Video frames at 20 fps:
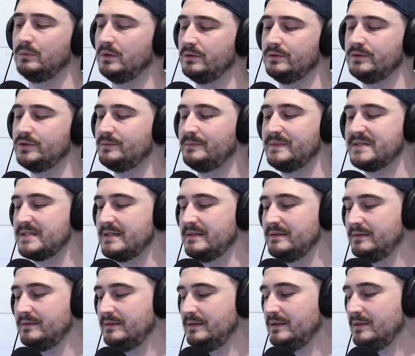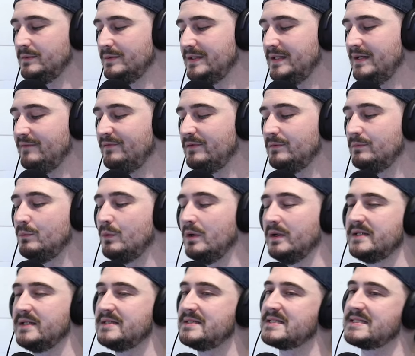100%. I never
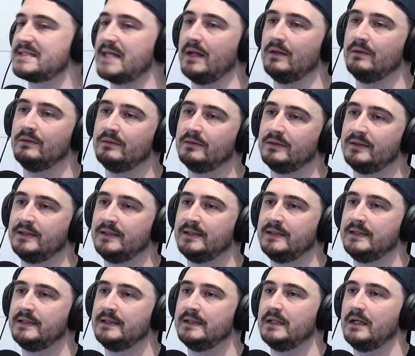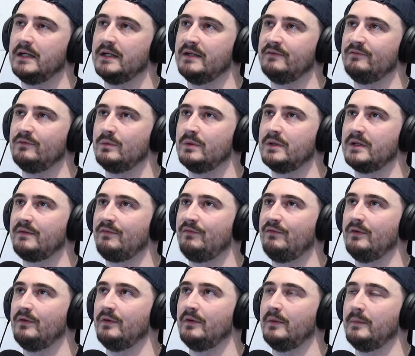wanted to settle. I never wanted
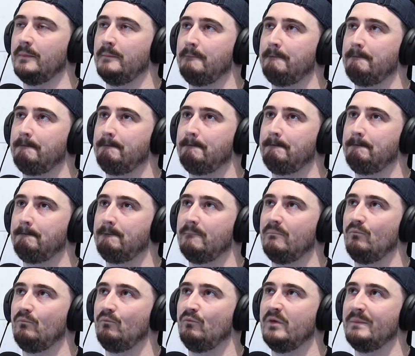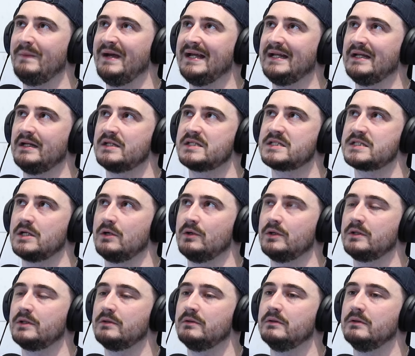to remain in a
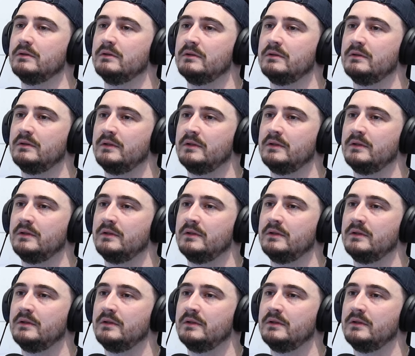cycle